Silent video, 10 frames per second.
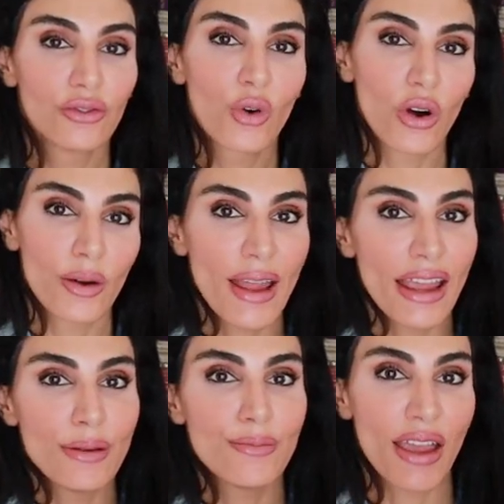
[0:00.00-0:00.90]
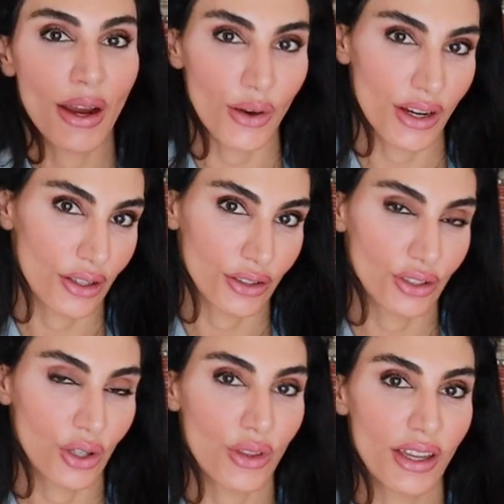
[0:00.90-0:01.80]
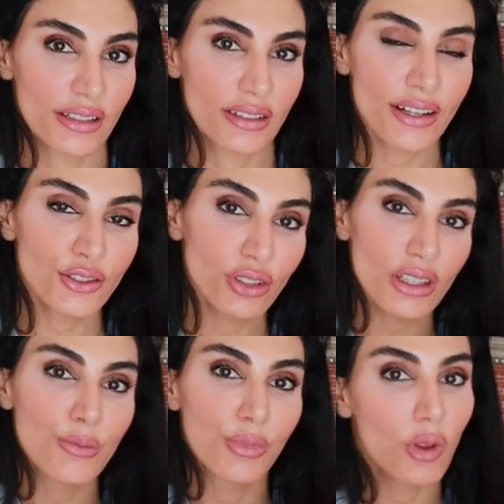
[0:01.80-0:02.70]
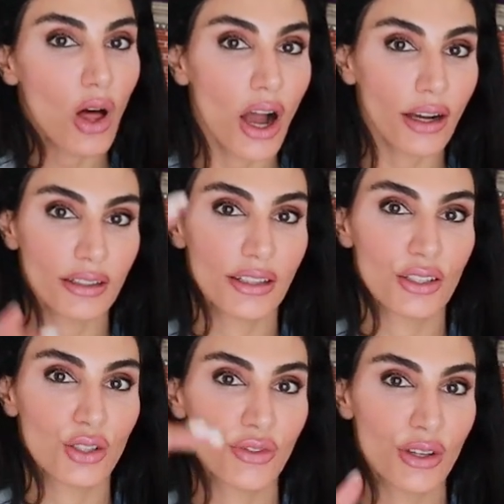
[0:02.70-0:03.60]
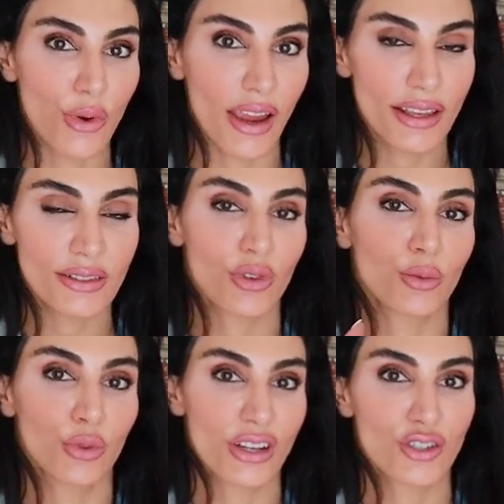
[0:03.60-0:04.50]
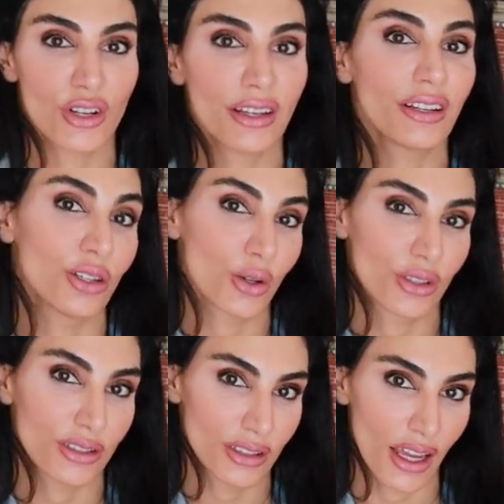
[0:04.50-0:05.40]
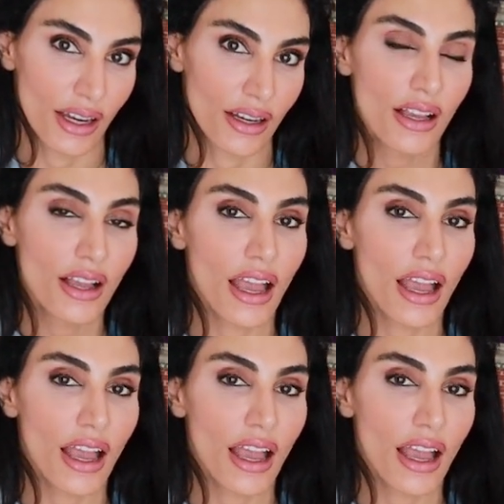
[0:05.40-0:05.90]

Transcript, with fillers: form a barrier, so they essentially block the UV rays from reaching your skin.